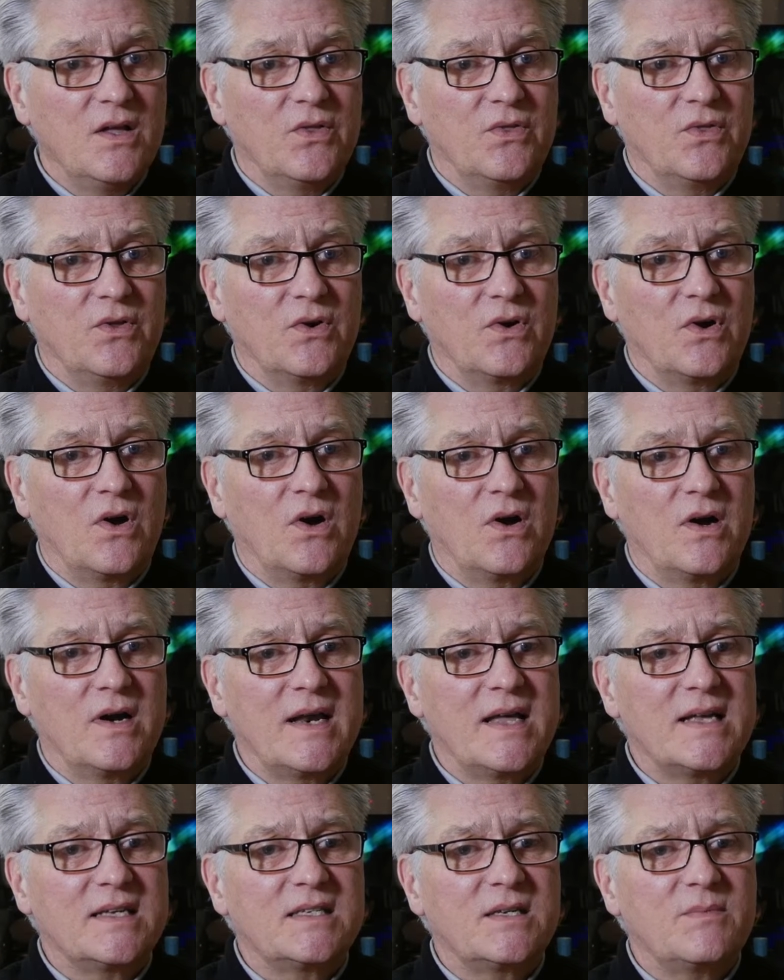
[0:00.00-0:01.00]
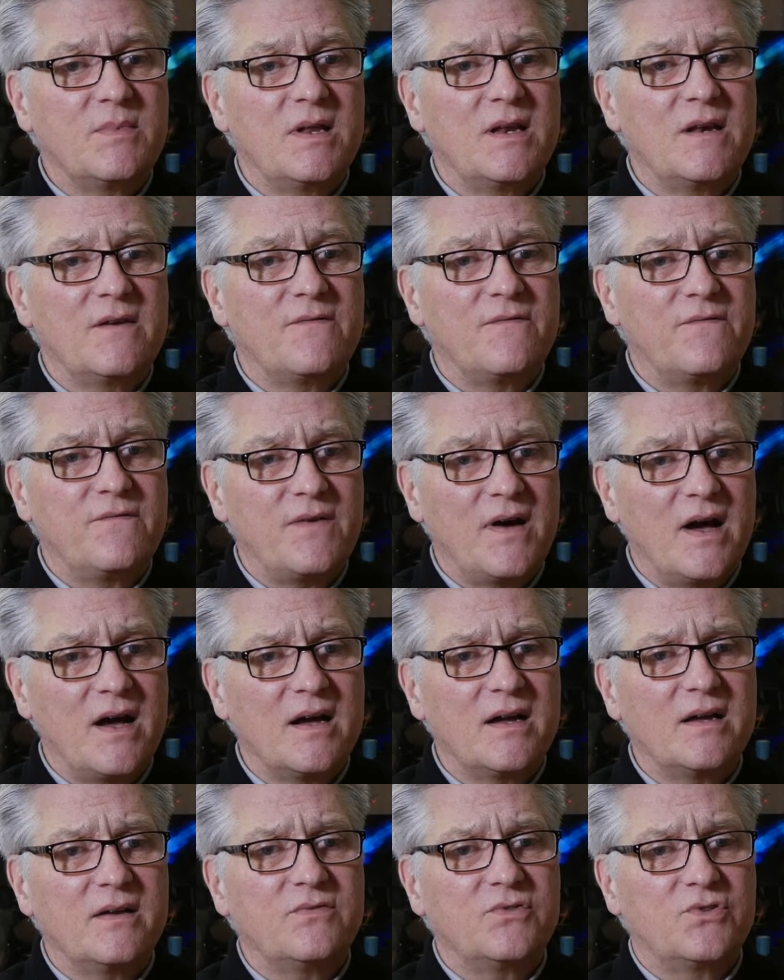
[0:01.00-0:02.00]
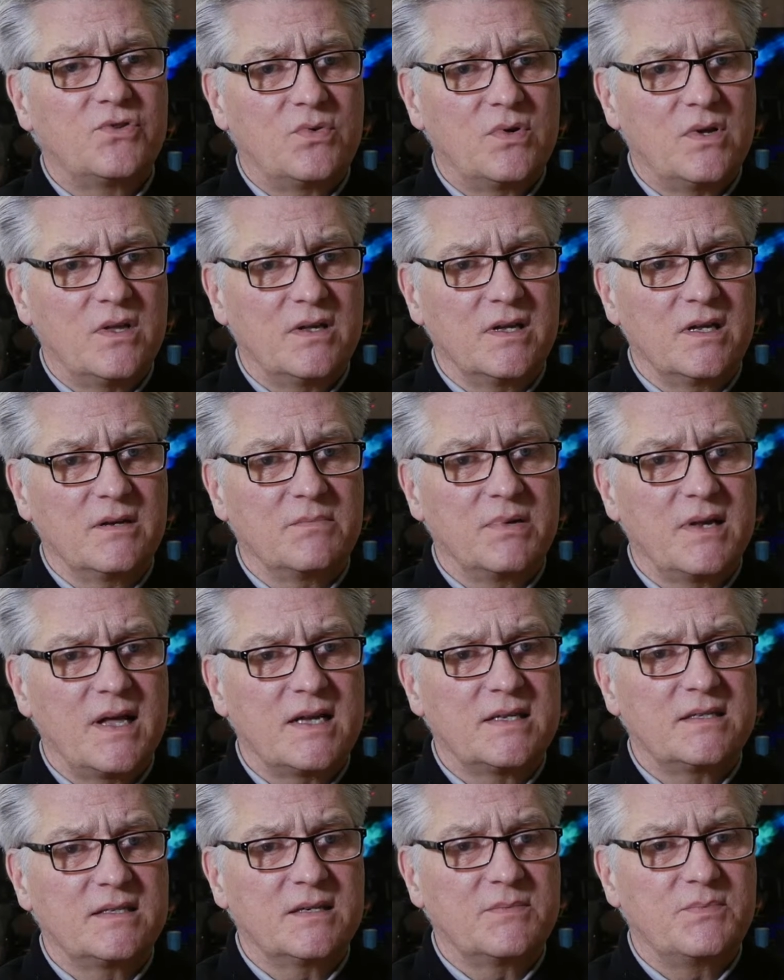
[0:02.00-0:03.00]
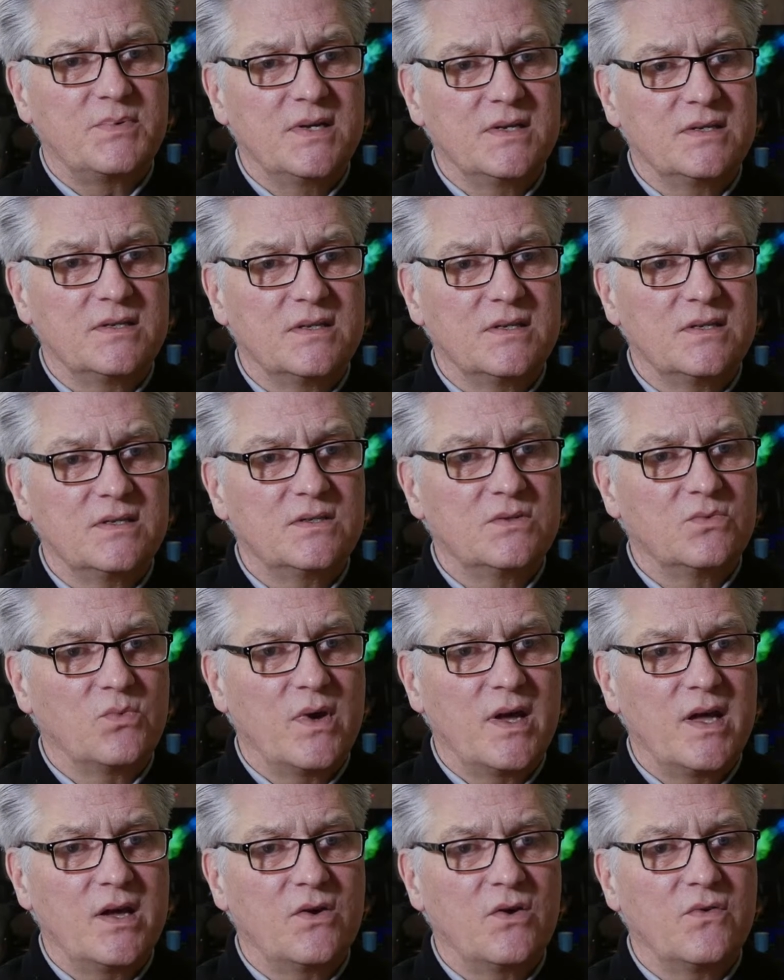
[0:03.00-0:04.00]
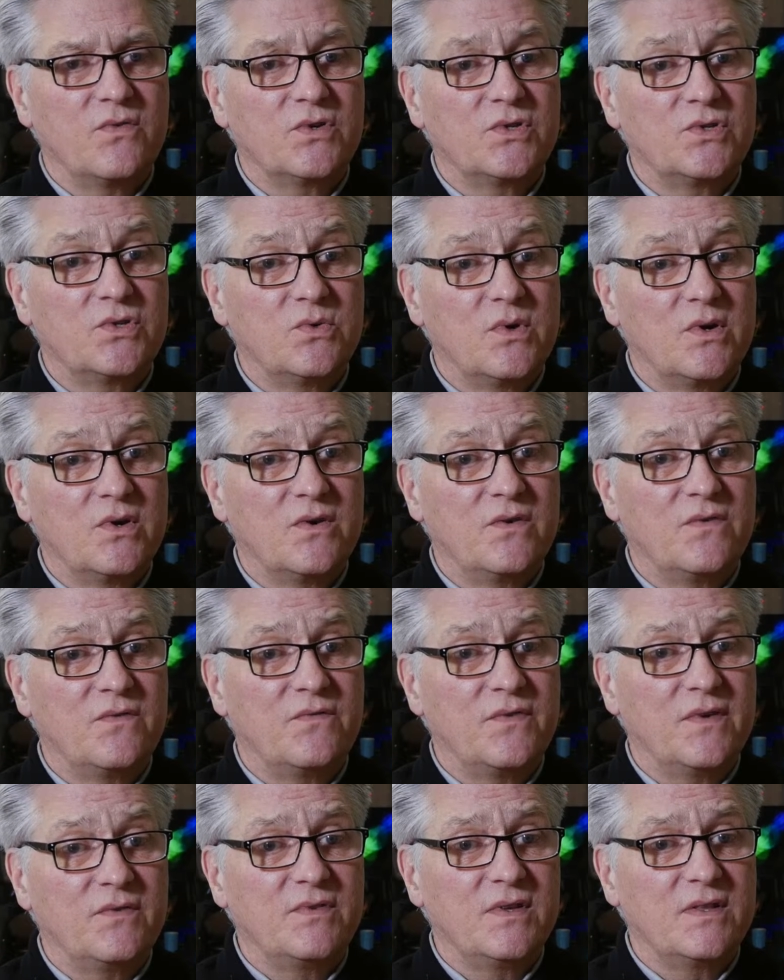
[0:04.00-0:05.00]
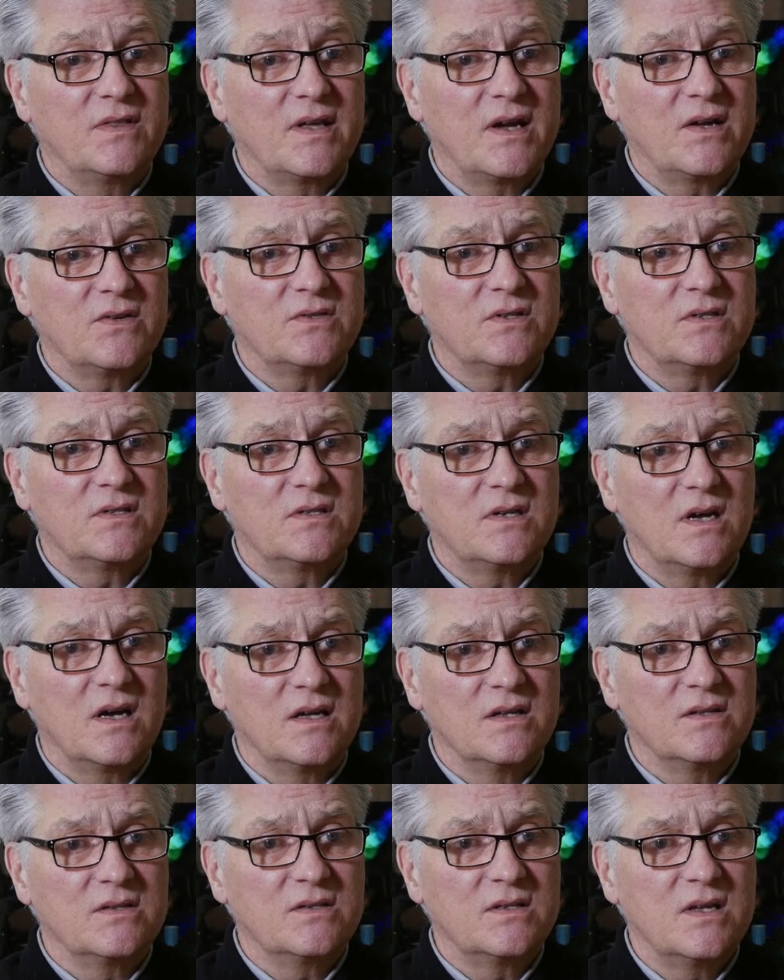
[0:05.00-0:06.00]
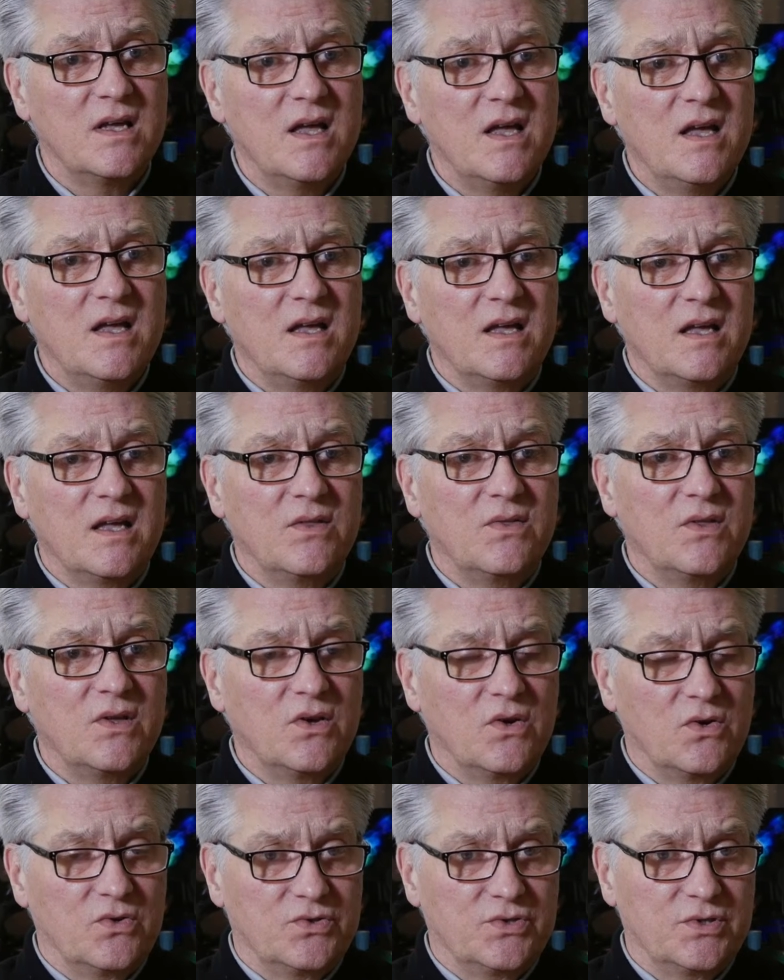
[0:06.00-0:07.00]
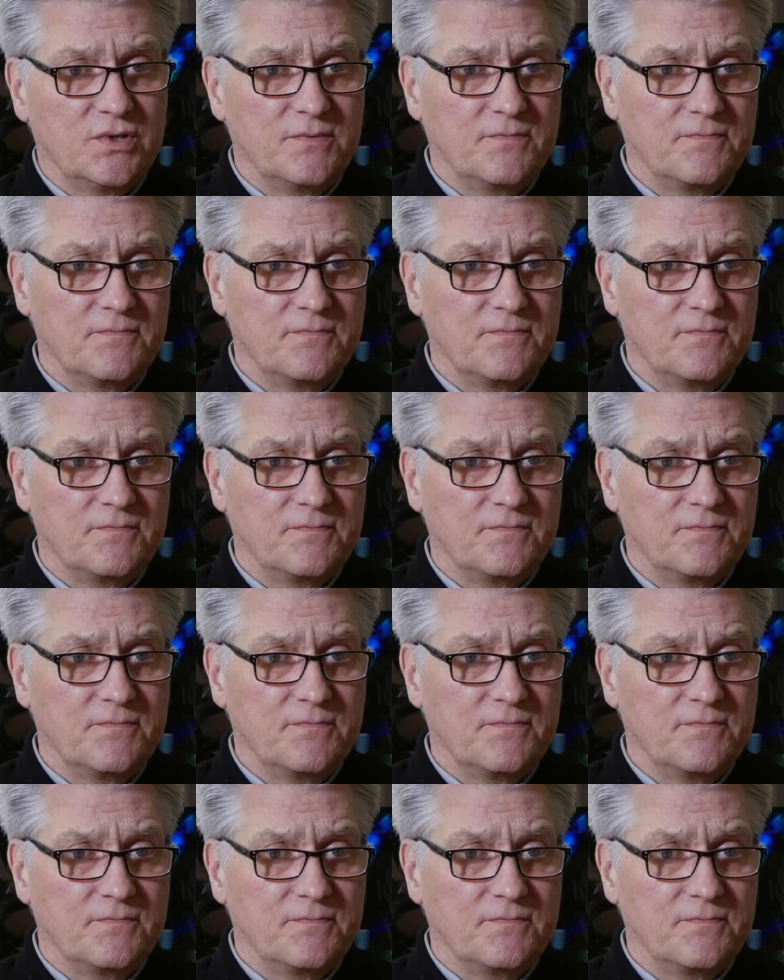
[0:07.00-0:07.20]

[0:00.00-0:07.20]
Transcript: There are an estimated 5 trillion plastic pieces weighing over 250,000 tons in the ocean.